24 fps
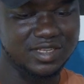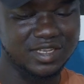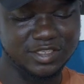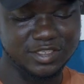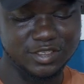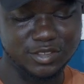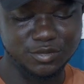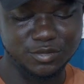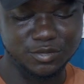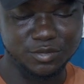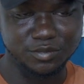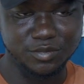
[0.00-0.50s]
Thank
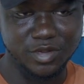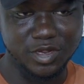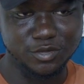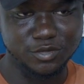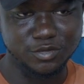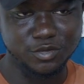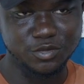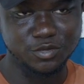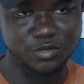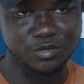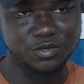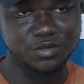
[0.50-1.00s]
you. Back
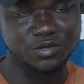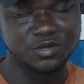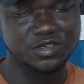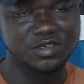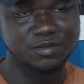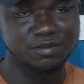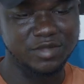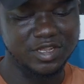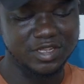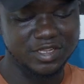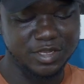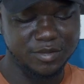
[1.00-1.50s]
to you,
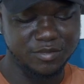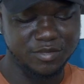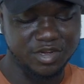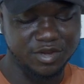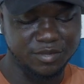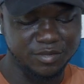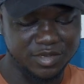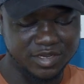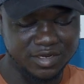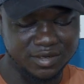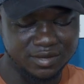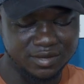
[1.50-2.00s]
my cameraman.